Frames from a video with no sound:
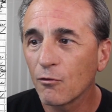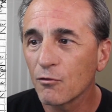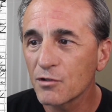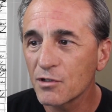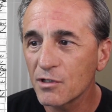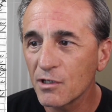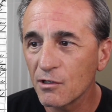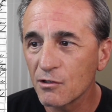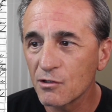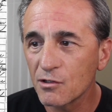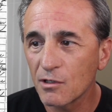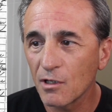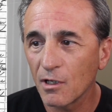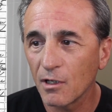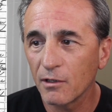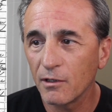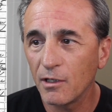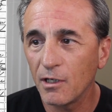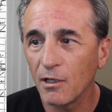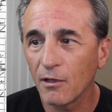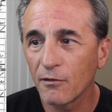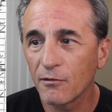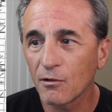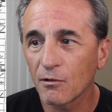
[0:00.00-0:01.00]
Of course, there's
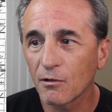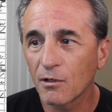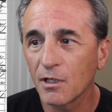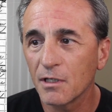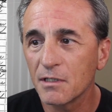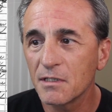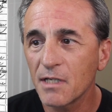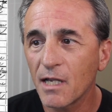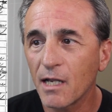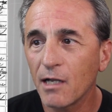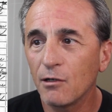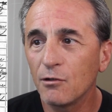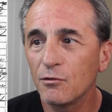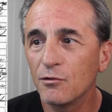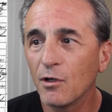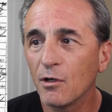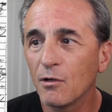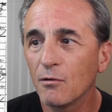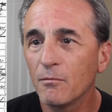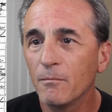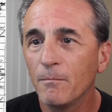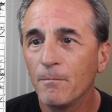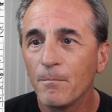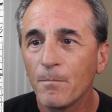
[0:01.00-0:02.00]
the other
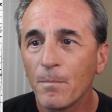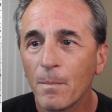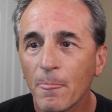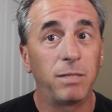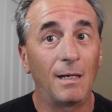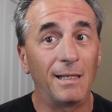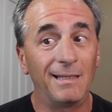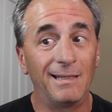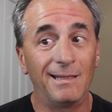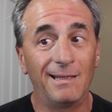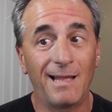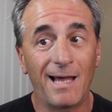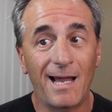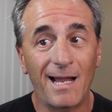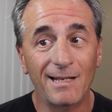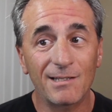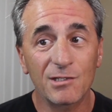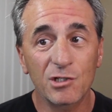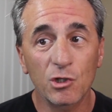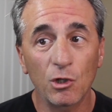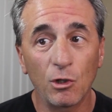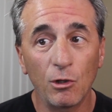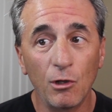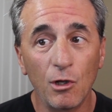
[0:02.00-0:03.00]
Cataldo,
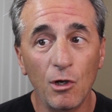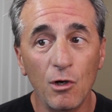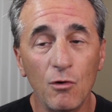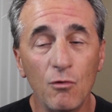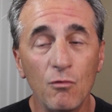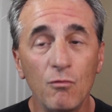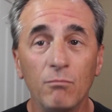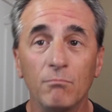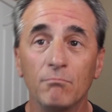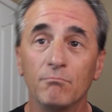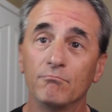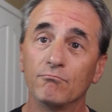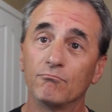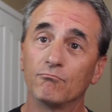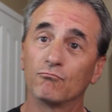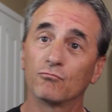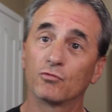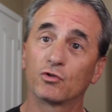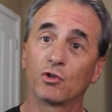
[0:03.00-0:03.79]
Palazzolo.